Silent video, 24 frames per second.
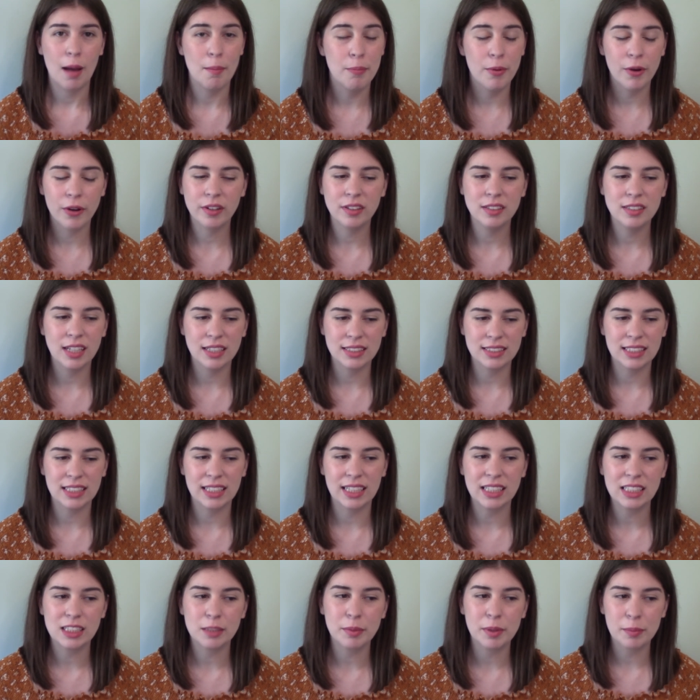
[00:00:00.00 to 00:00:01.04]
A book doesn't
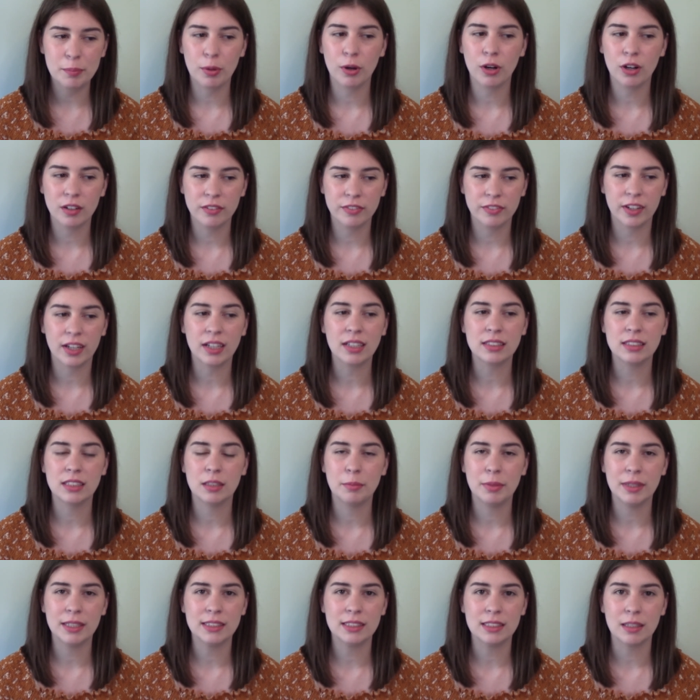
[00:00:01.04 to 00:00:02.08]
need to be perfect
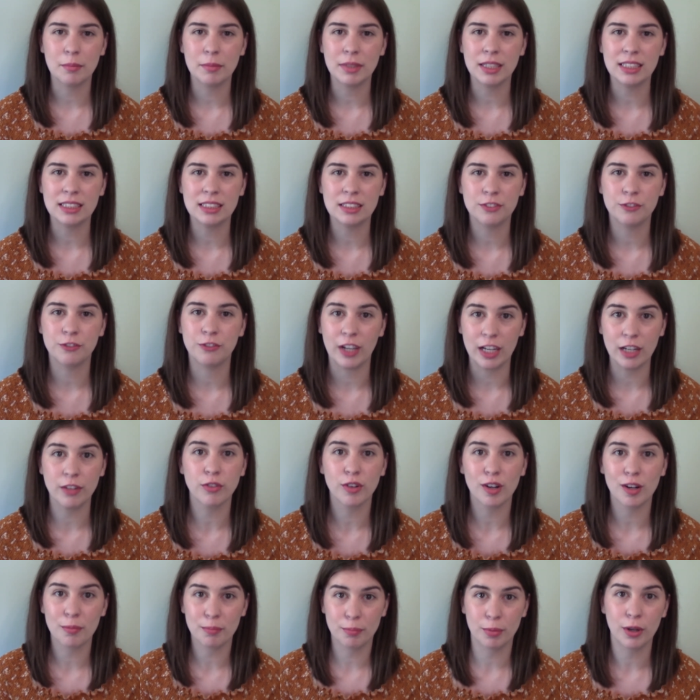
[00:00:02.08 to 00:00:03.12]
to be somebody's
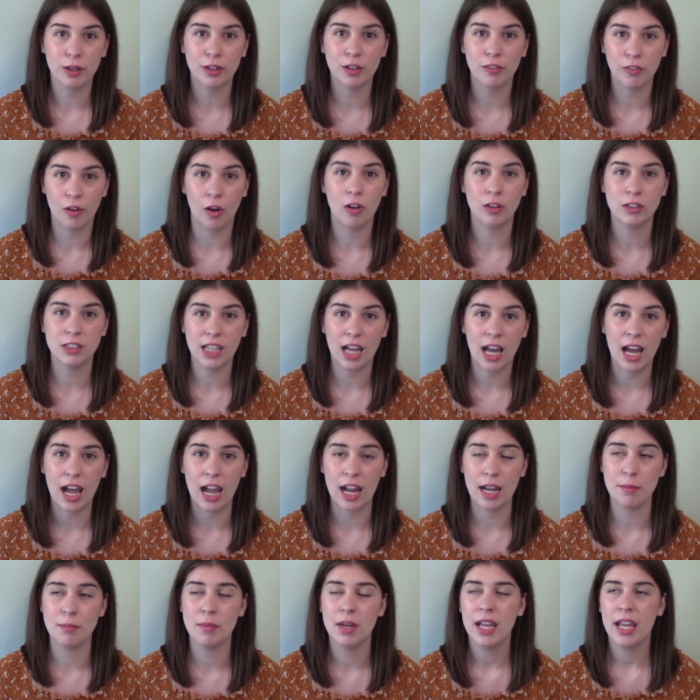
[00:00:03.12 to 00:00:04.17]
favorite book of all
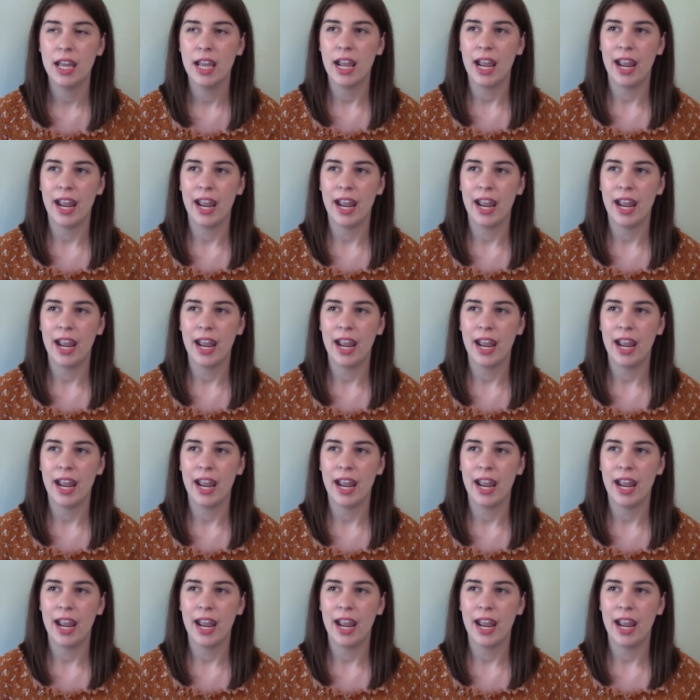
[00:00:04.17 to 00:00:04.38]
time.